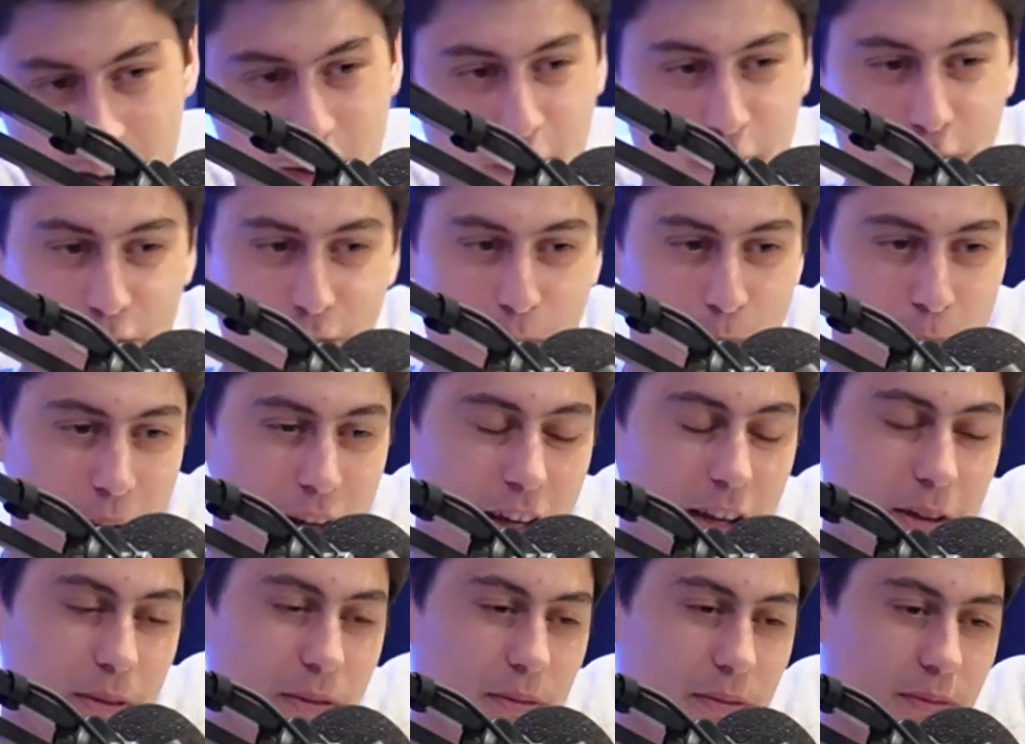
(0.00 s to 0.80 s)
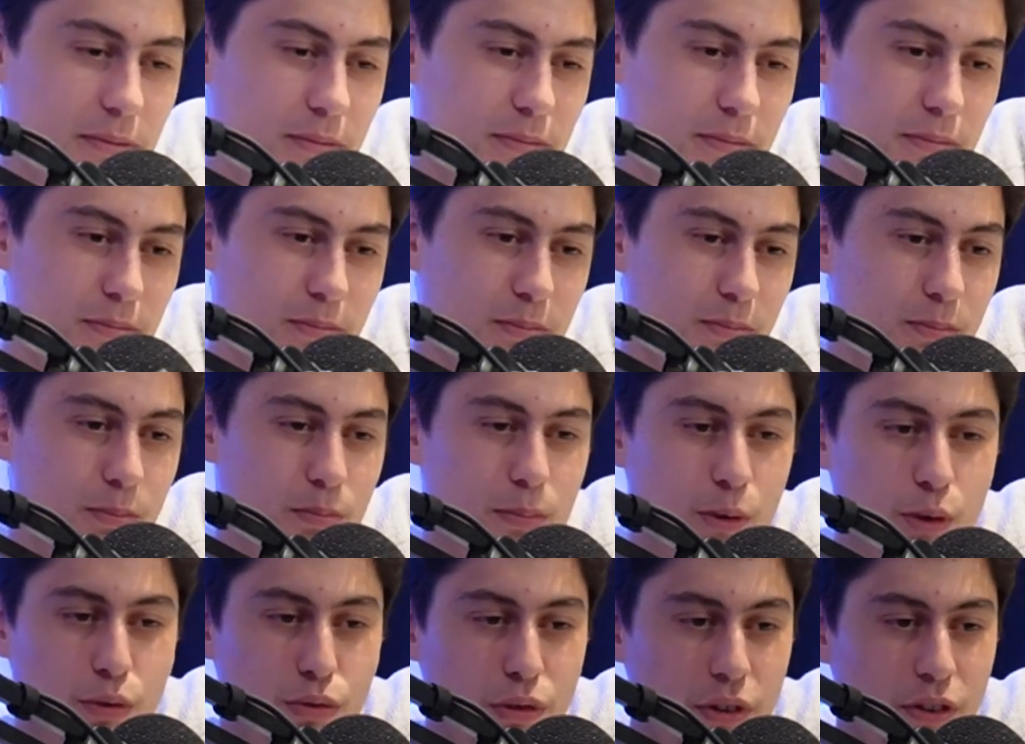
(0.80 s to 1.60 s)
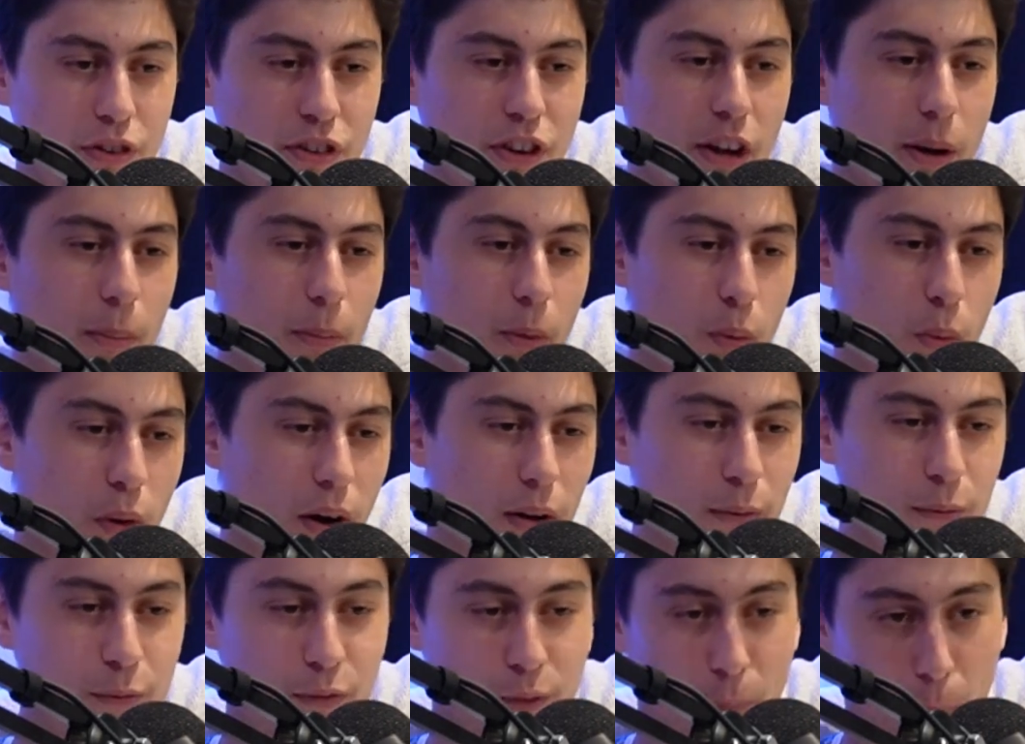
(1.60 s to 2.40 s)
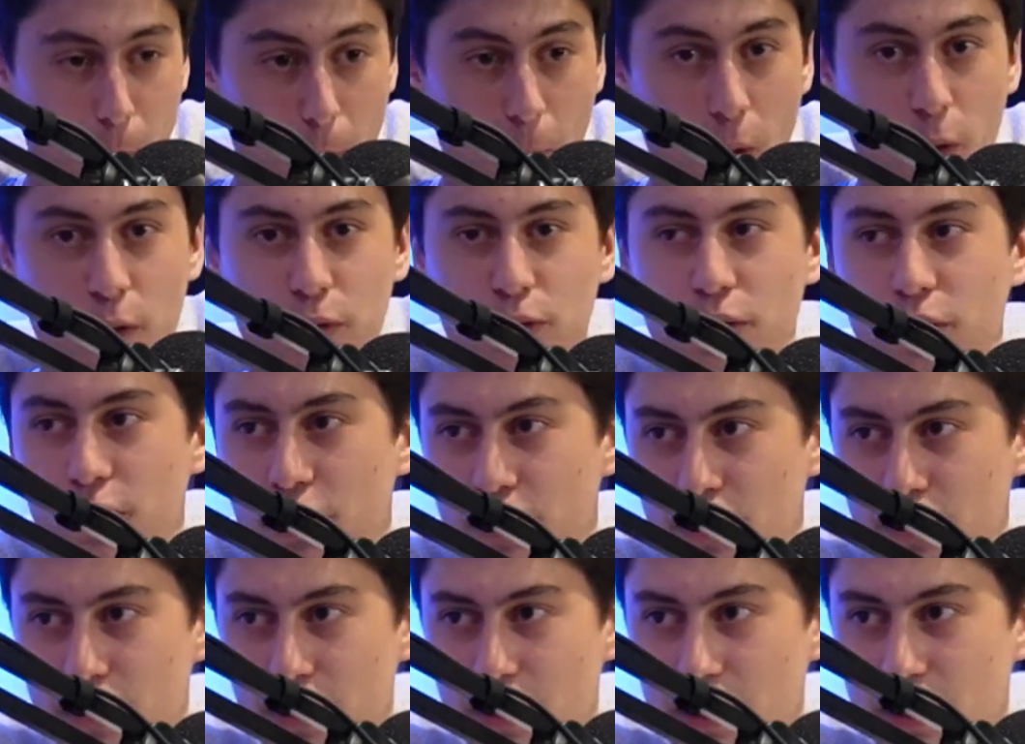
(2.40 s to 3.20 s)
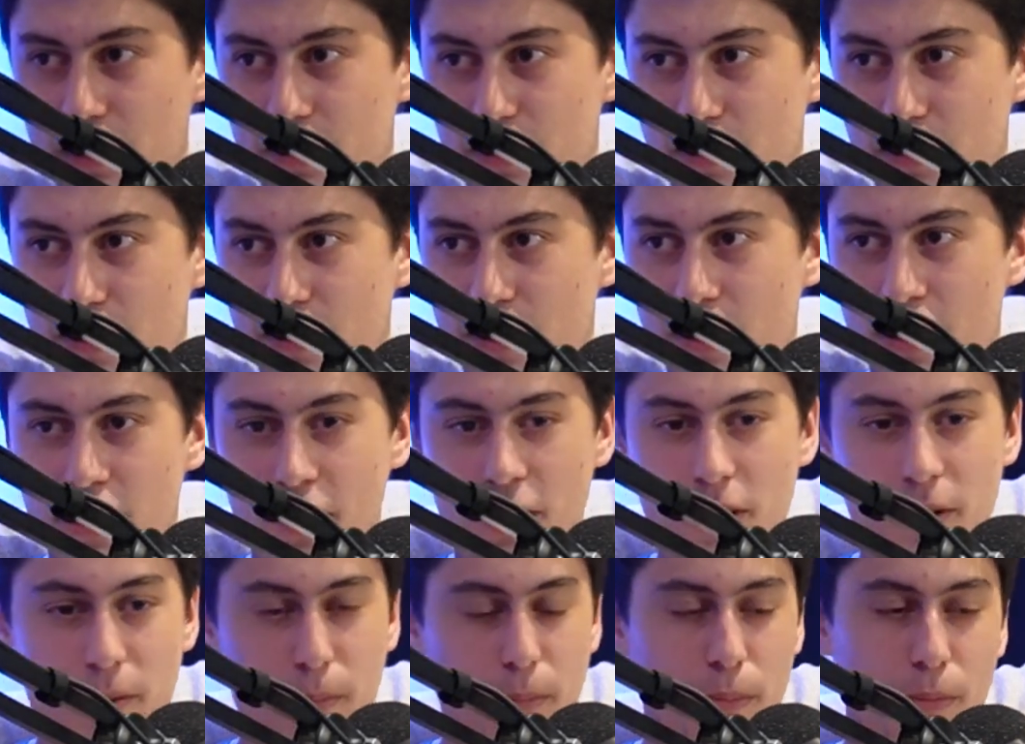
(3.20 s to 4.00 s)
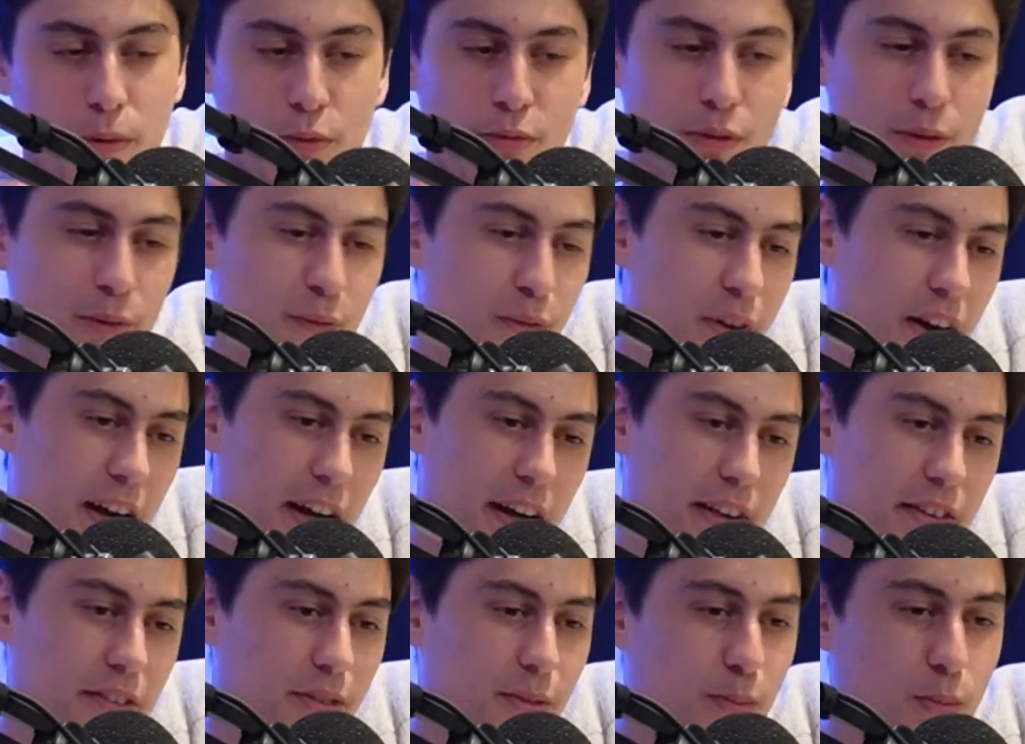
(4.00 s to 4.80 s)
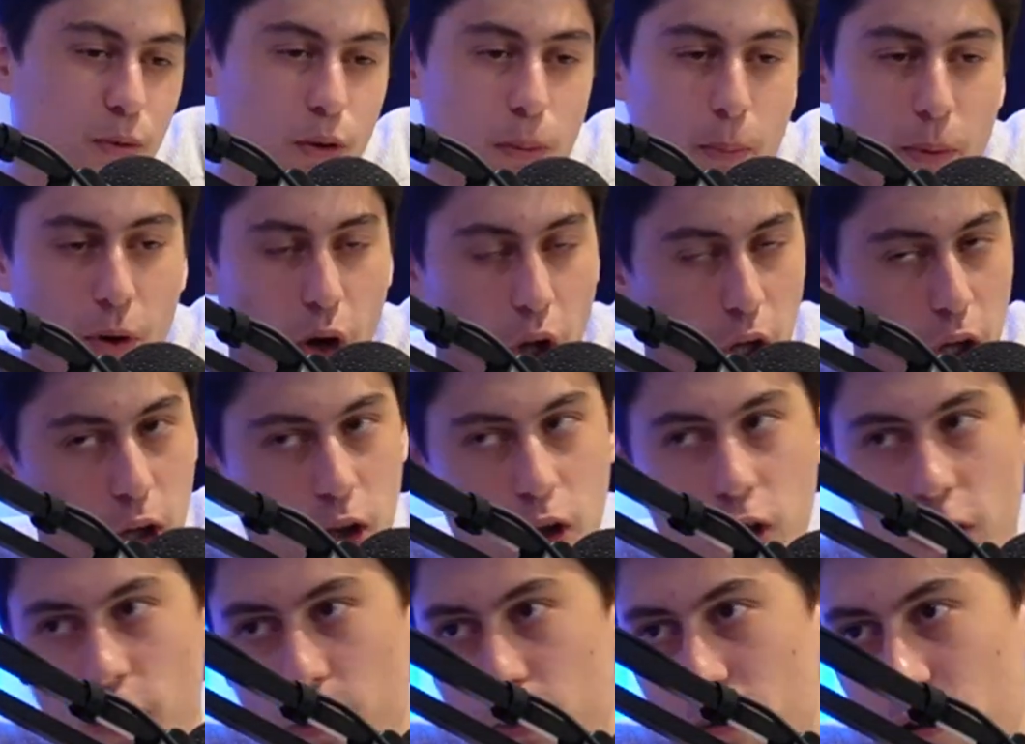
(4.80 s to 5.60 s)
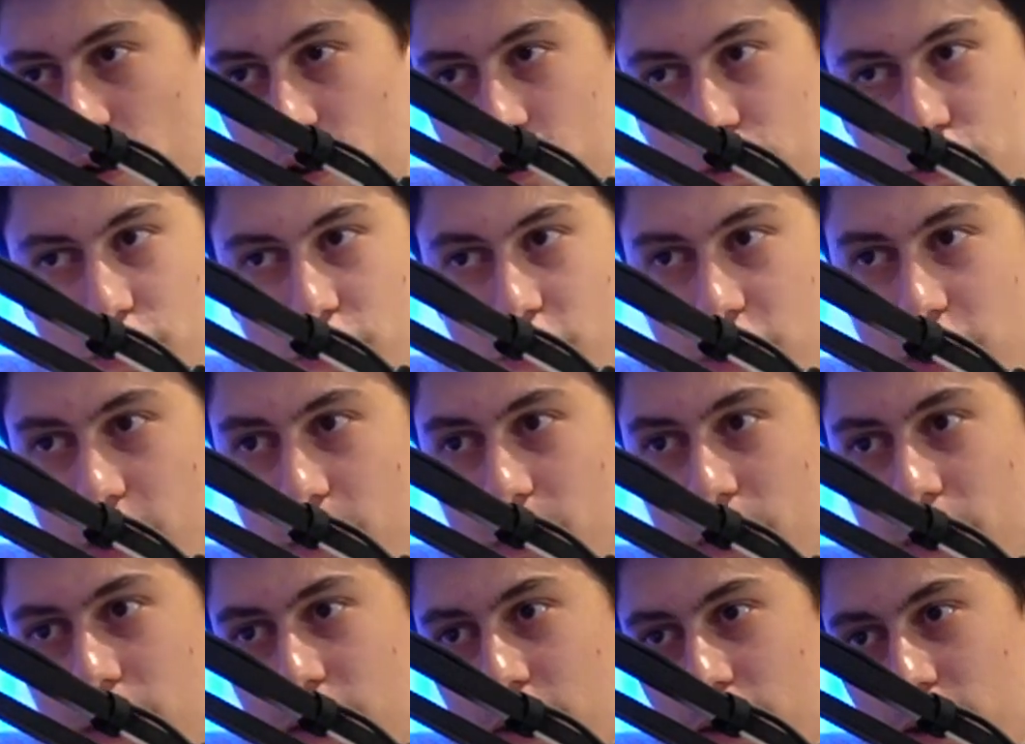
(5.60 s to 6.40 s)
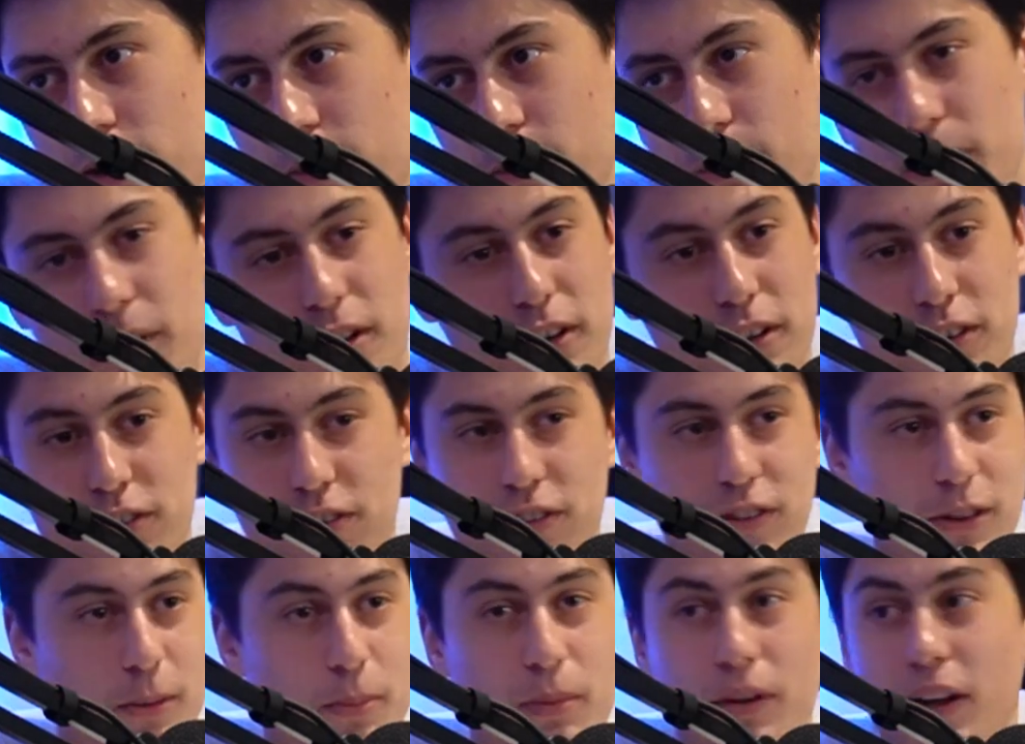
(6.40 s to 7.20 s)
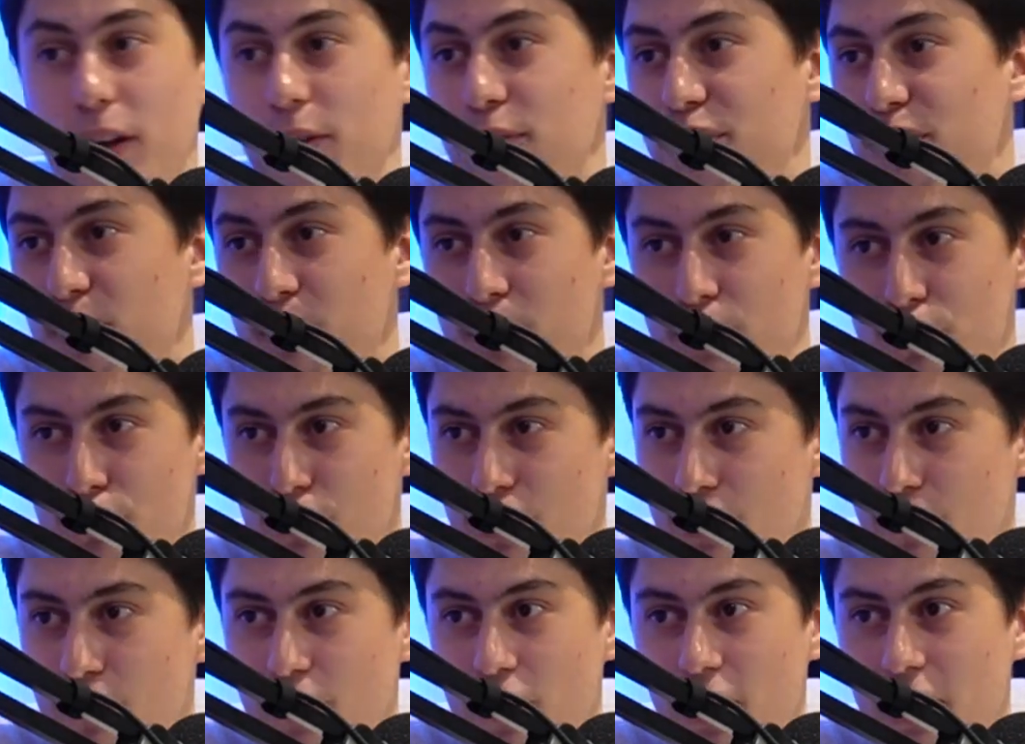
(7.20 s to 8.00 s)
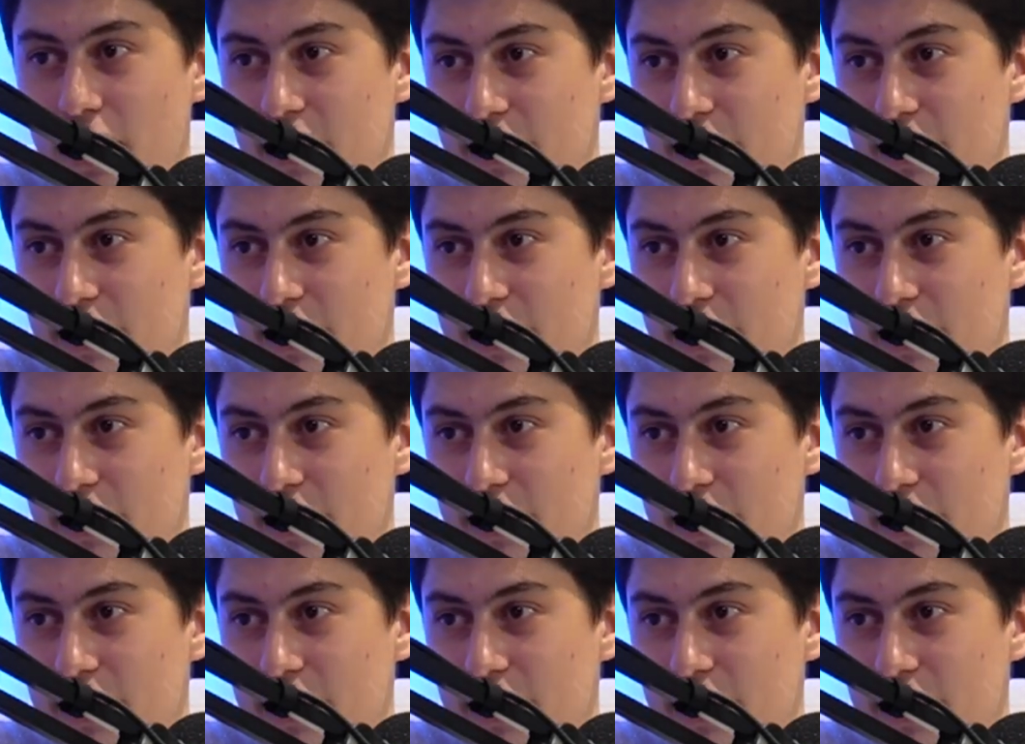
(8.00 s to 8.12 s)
obviously being Madrid's number 1 for most of this season, Madrid fans would have put a lot of pressure on him because you're playing for Madrid, right?